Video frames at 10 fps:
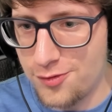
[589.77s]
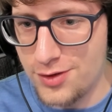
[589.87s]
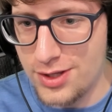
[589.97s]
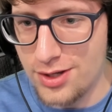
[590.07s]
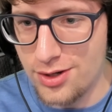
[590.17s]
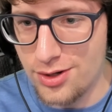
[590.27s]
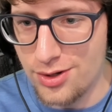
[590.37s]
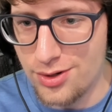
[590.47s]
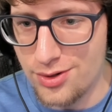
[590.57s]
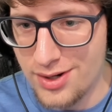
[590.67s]

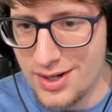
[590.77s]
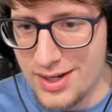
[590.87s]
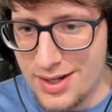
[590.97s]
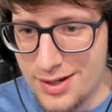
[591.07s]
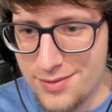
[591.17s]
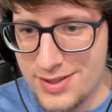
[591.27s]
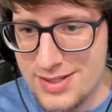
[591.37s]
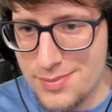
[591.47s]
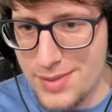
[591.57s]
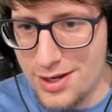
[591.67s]
few of
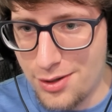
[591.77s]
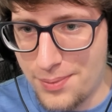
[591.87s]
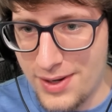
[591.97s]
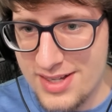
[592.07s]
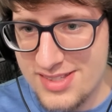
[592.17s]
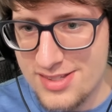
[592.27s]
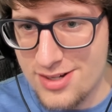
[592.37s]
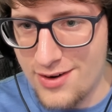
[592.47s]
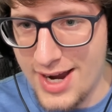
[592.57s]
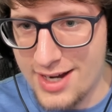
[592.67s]
these metal braces
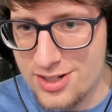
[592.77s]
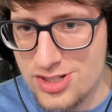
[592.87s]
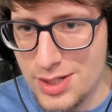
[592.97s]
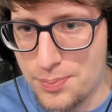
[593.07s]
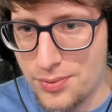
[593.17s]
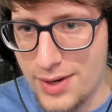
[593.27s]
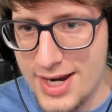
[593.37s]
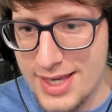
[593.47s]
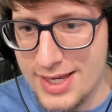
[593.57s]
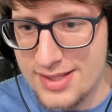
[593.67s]
are actually
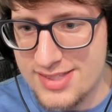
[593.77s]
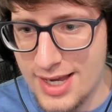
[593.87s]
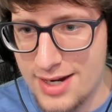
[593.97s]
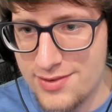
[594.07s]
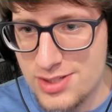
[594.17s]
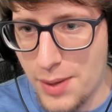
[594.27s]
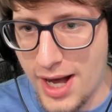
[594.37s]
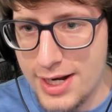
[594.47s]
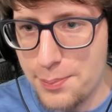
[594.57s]
breaking inside of his body,